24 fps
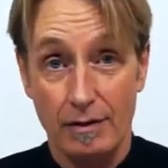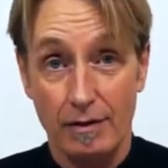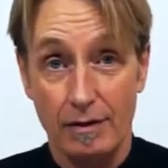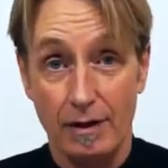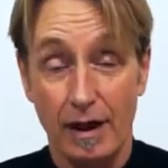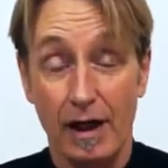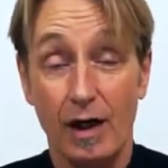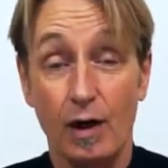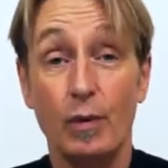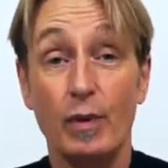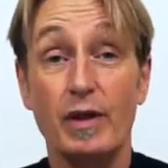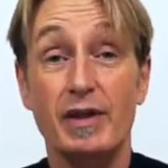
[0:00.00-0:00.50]

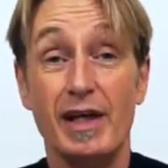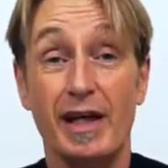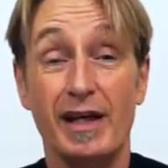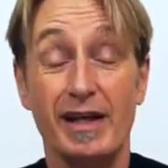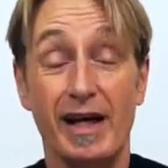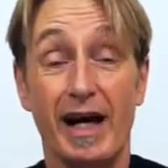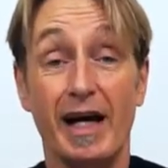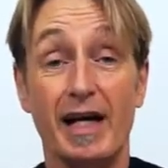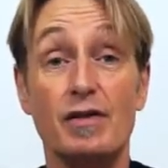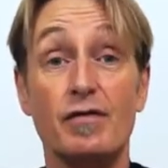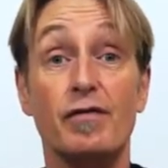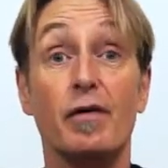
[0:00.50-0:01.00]
Yeah, we tend to
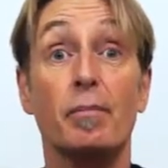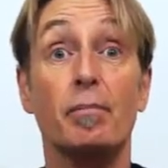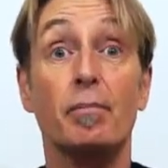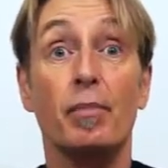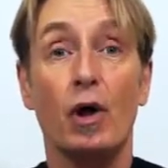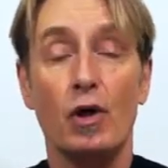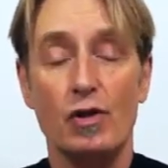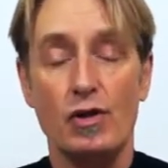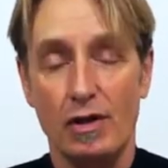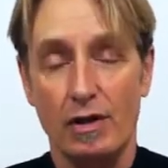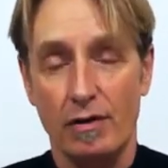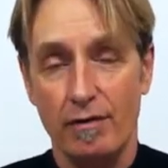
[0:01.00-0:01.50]
ask for
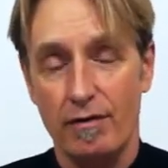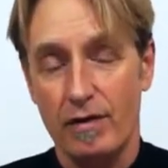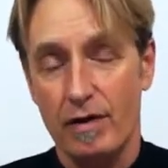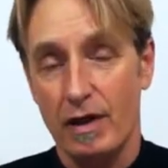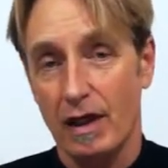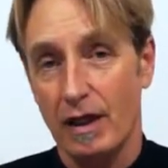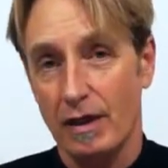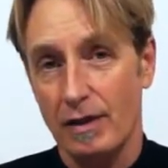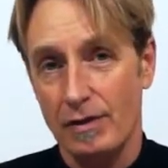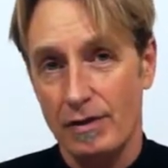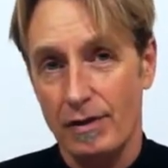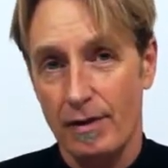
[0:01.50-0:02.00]
positive
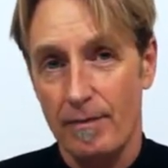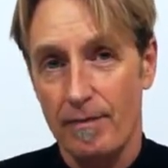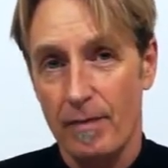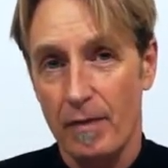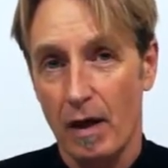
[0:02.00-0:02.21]
things.